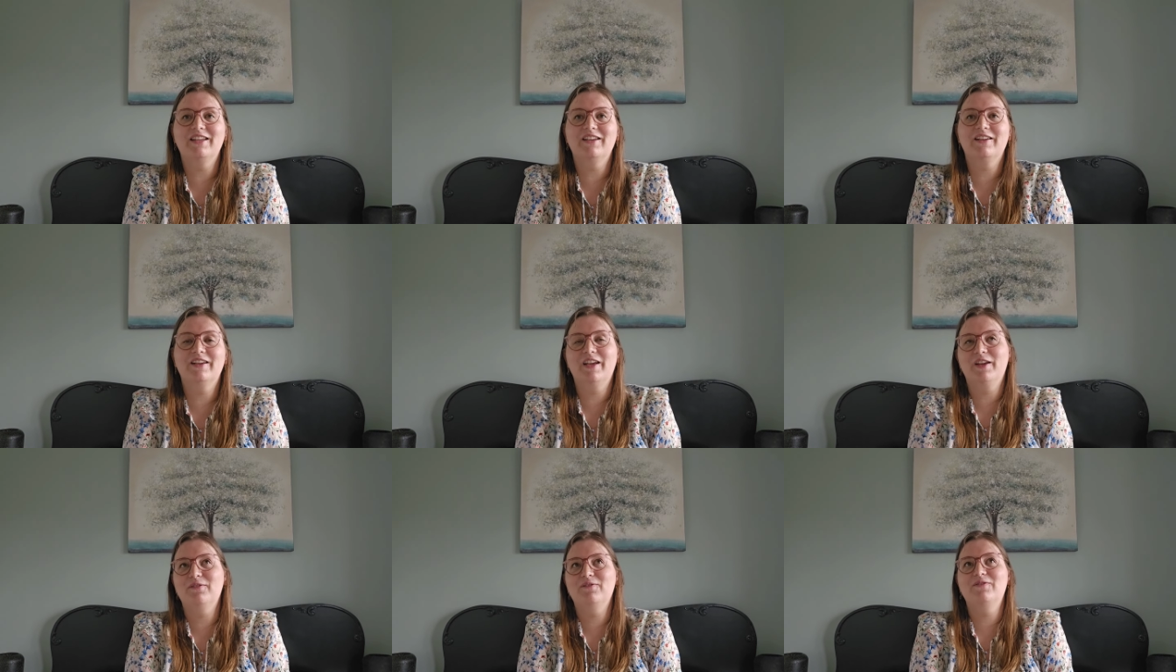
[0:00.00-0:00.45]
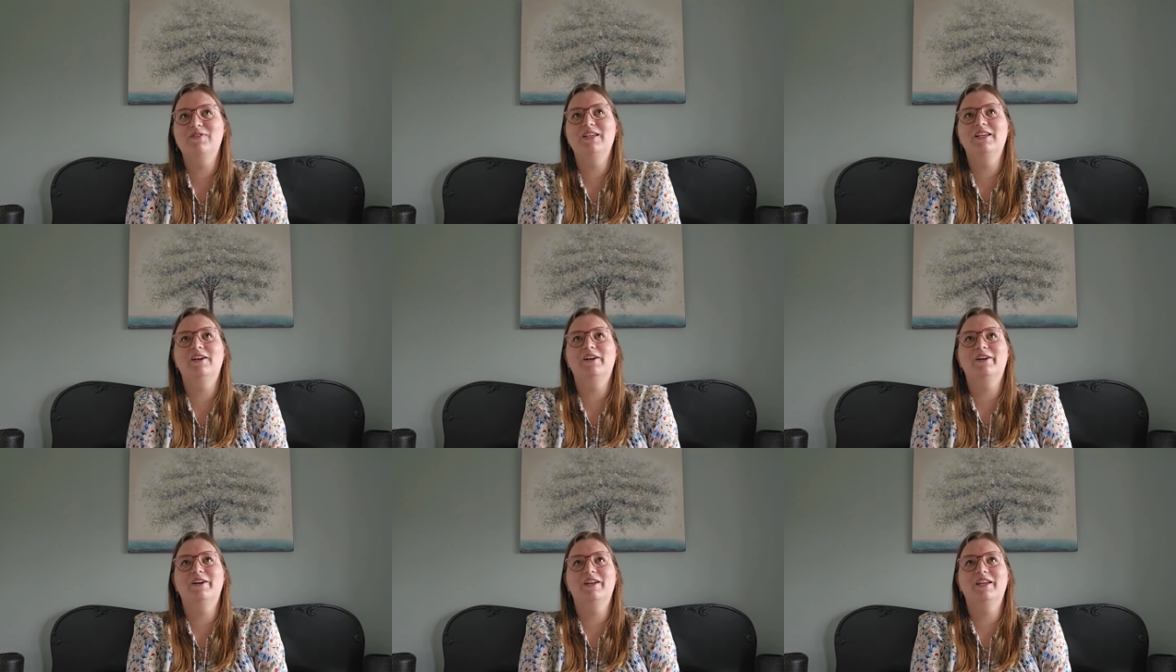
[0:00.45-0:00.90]
and we
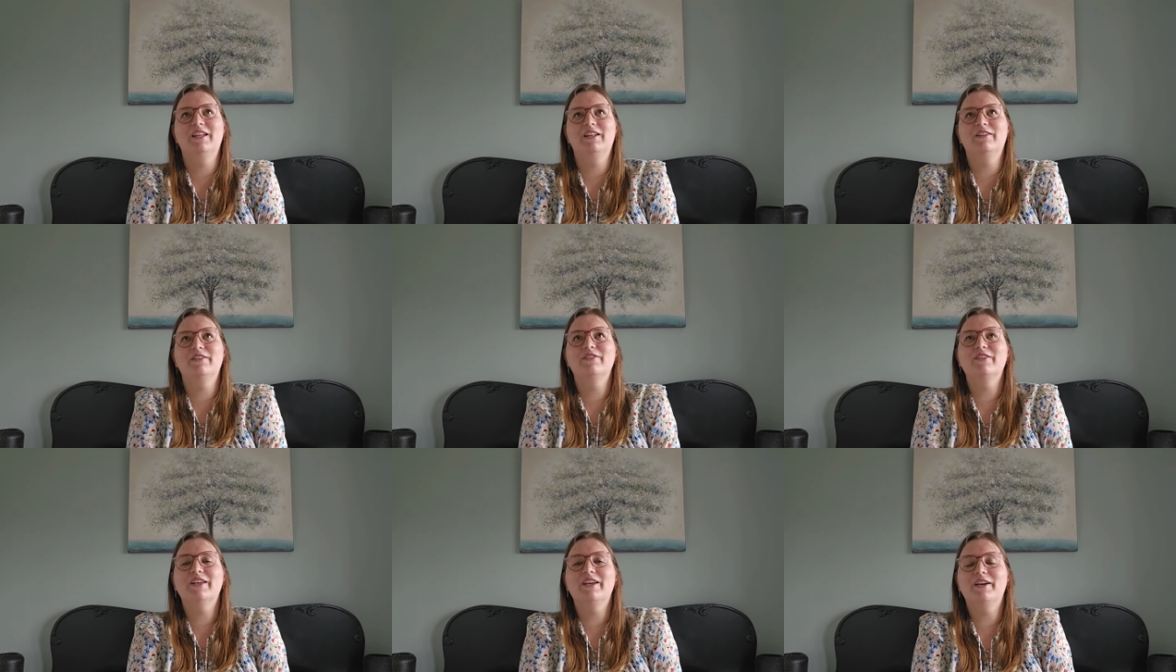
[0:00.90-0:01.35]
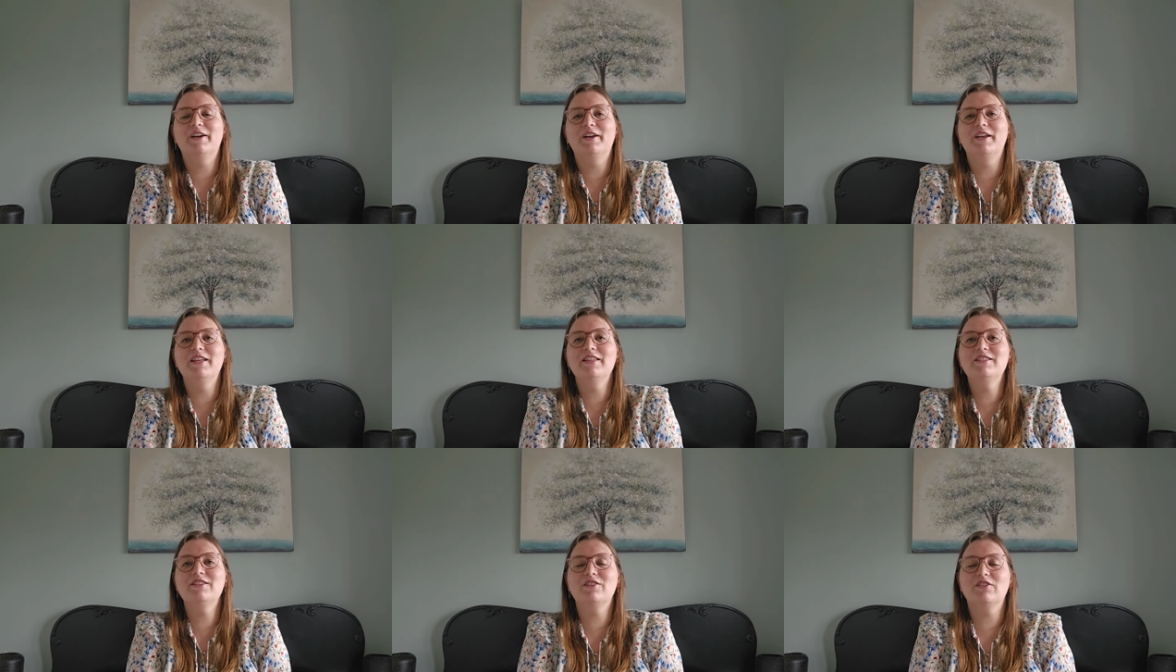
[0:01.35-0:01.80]
are in an
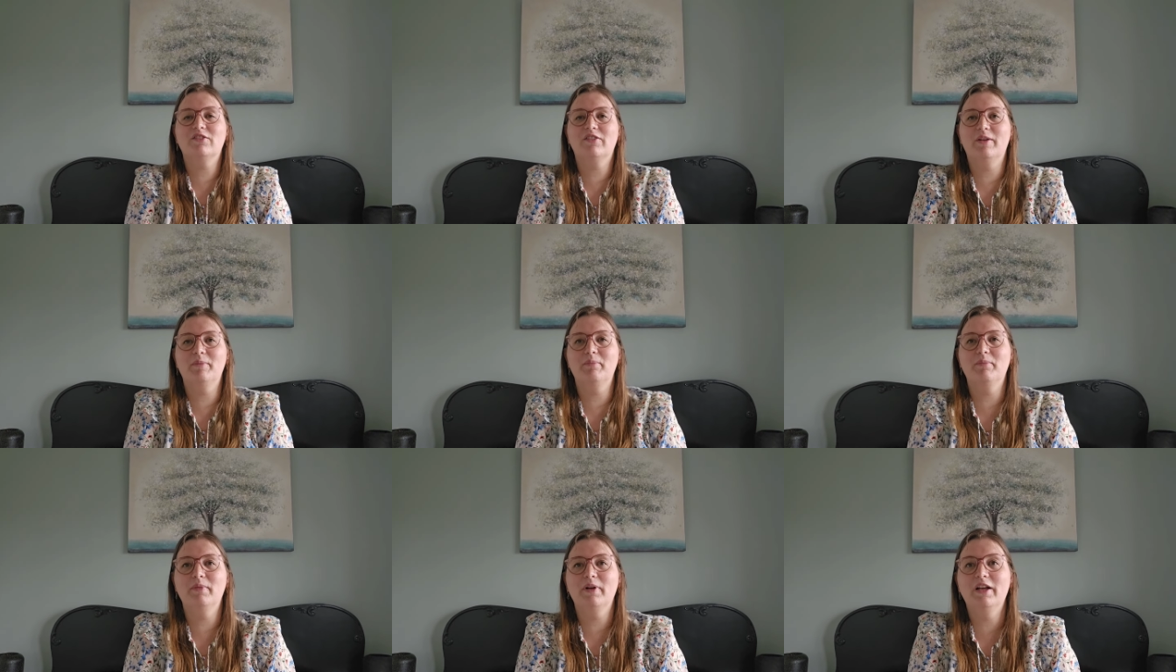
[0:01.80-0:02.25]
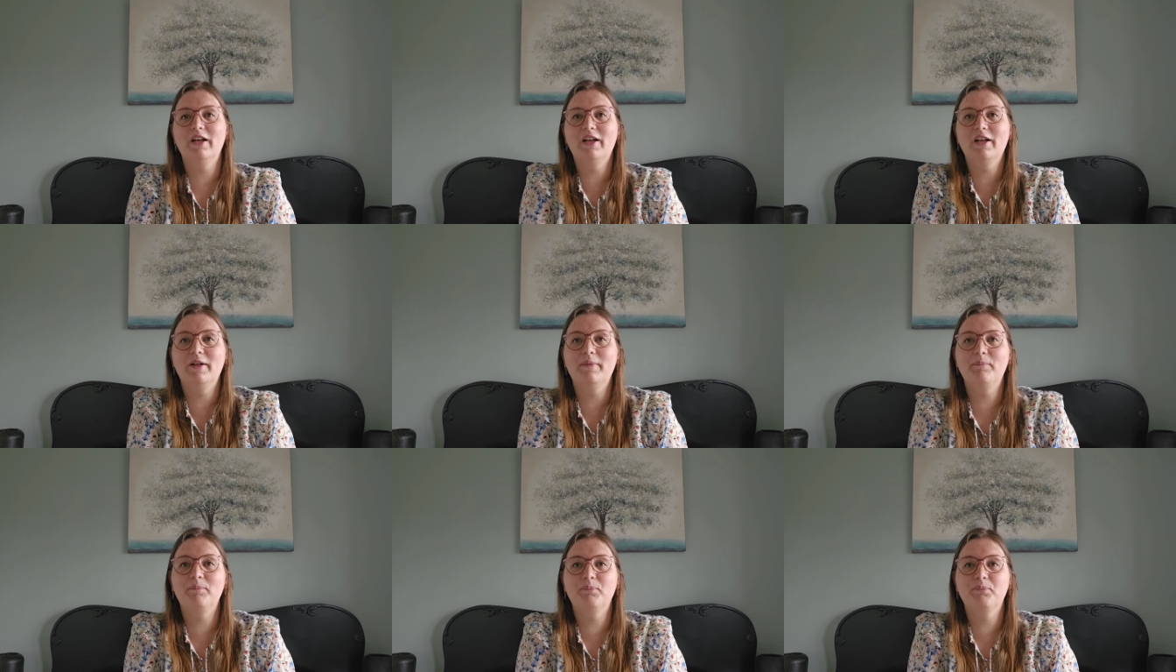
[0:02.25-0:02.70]

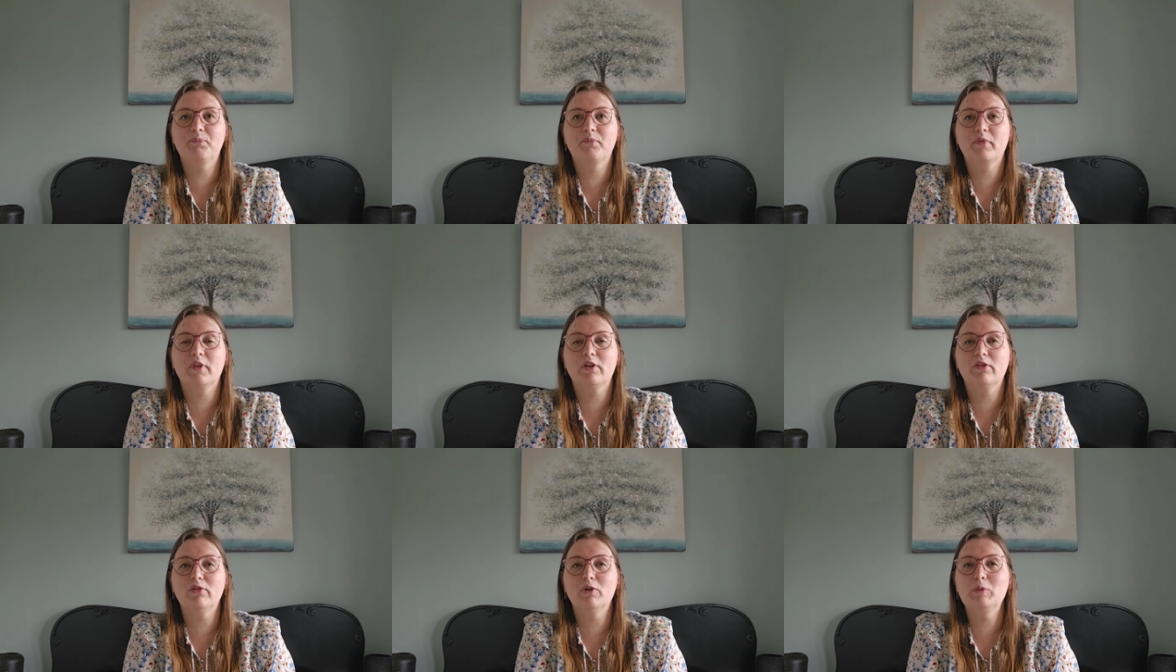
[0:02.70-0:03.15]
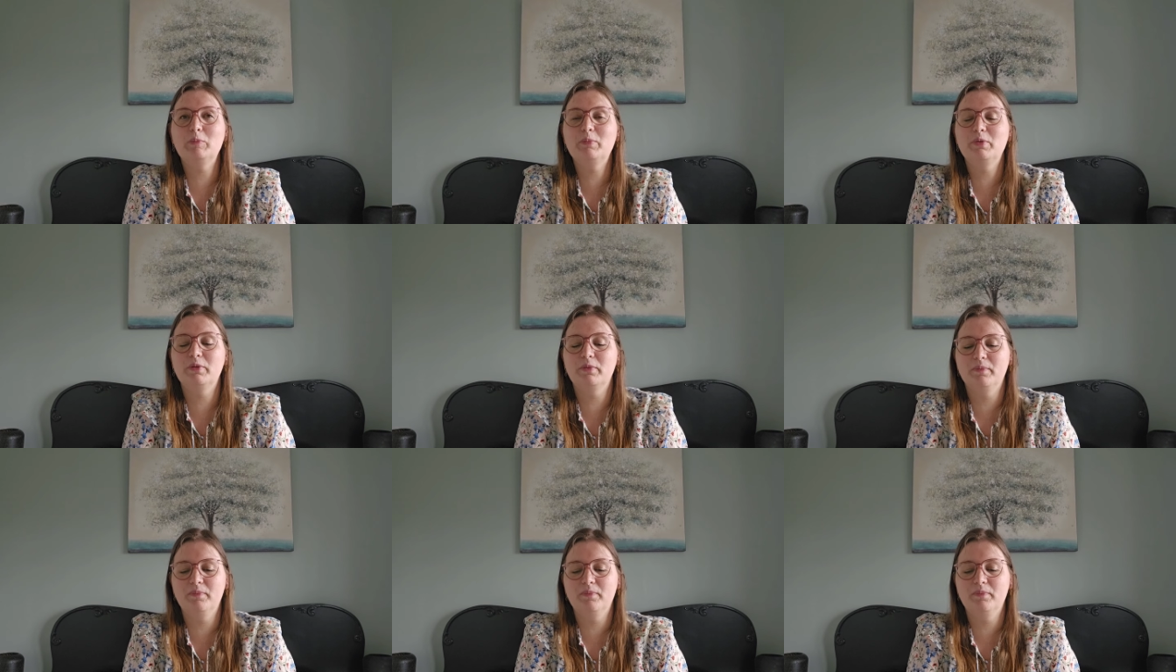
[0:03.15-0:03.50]
Instagram group.